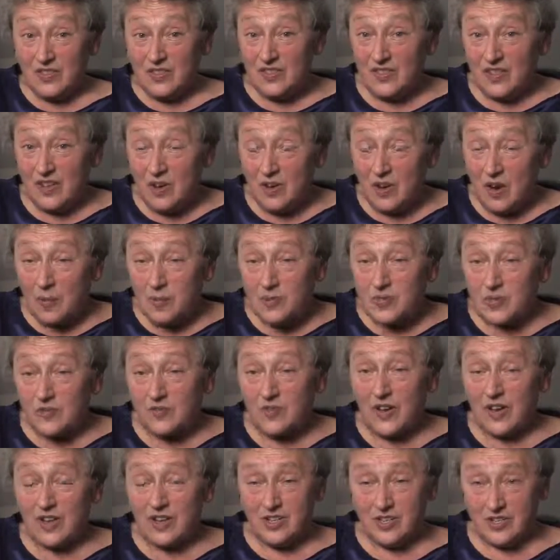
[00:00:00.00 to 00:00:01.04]
their
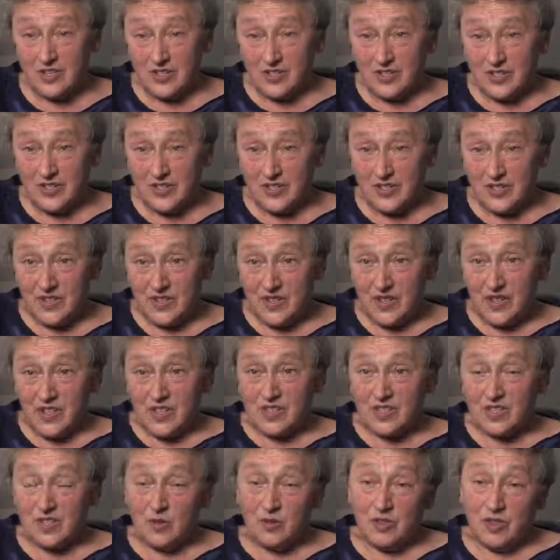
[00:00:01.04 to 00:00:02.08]
observations,
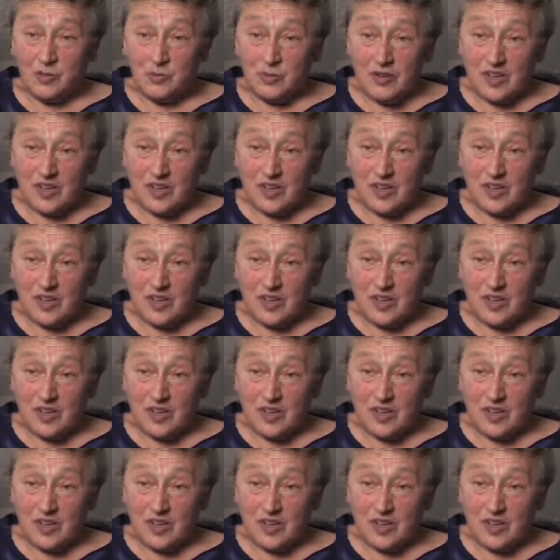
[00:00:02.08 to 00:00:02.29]
so that